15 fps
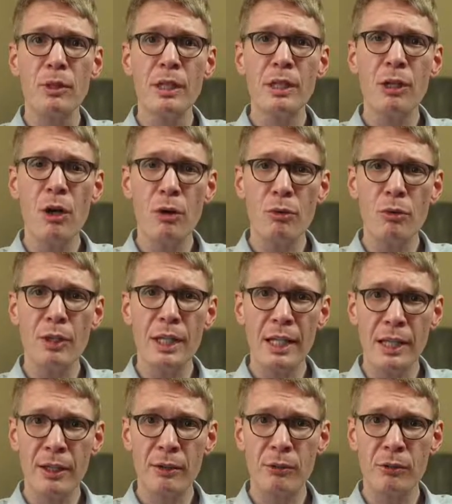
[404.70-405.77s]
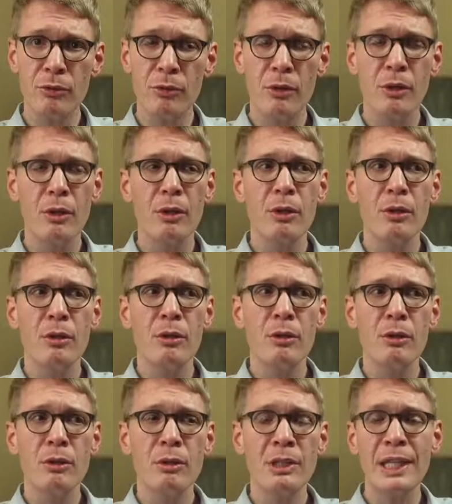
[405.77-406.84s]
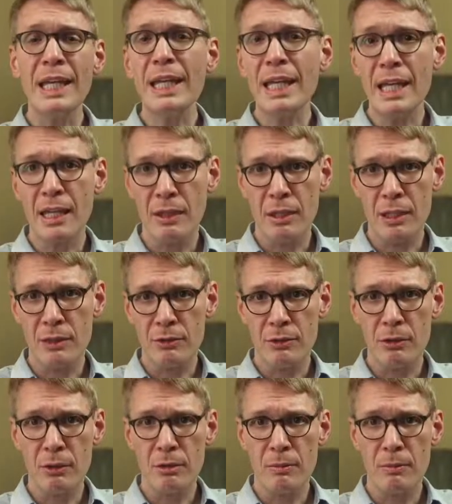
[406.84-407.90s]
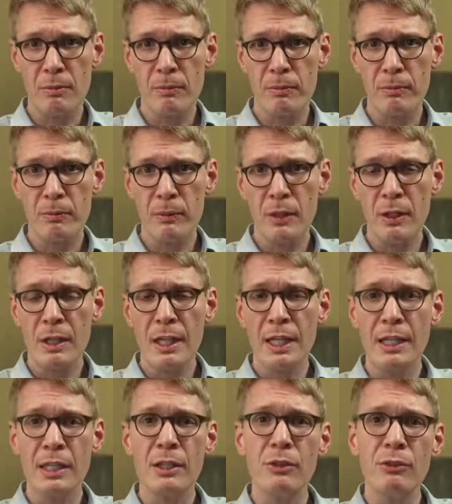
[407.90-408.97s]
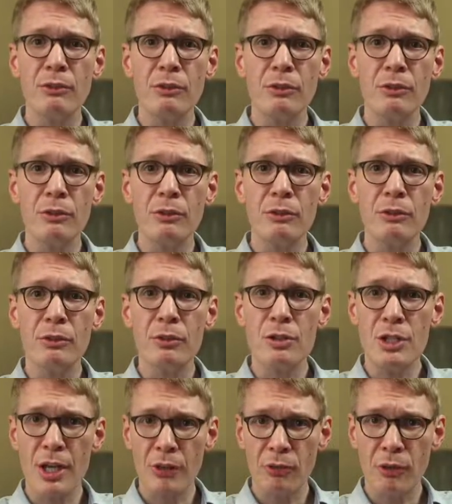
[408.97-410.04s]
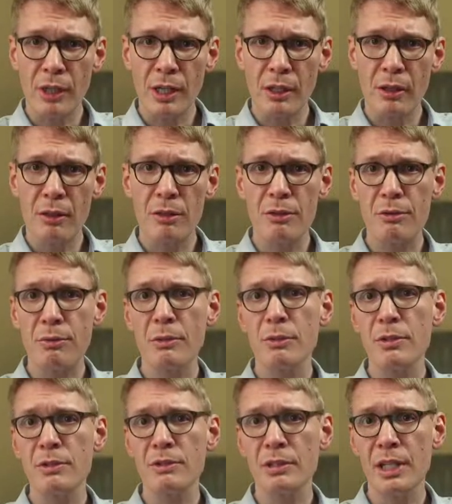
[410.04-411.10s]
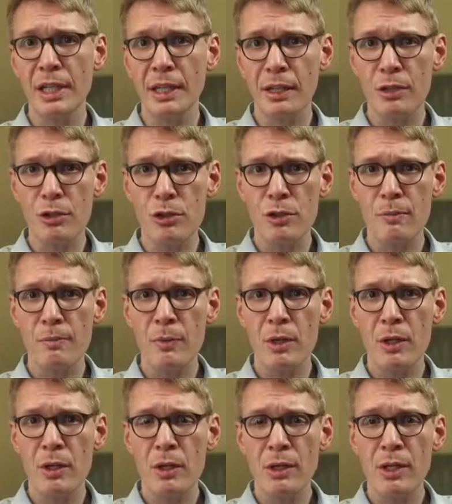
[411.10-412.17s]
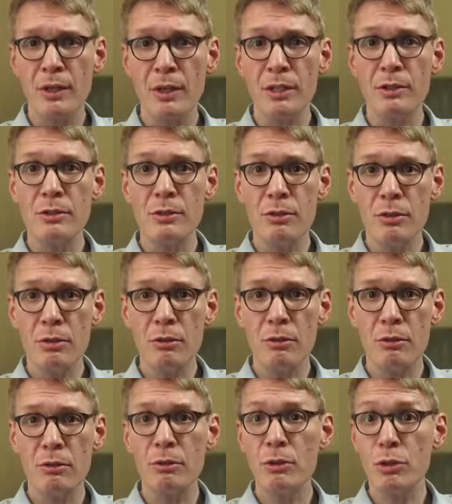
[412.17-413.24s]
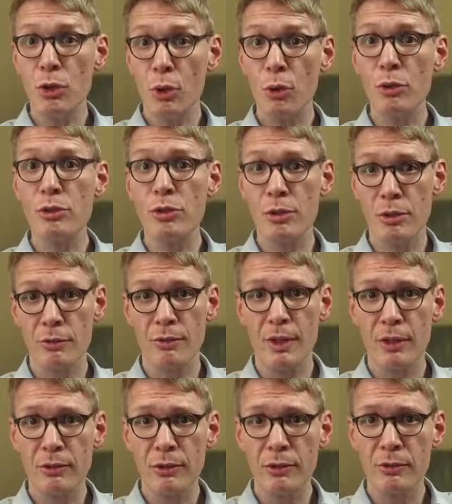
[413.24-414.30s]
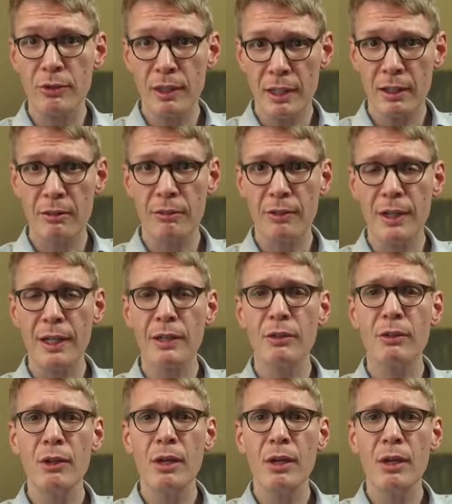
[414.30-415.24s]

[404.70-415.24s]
Cone is linking these two, and he's suggesting through this linkage that these two torture devices, in effect,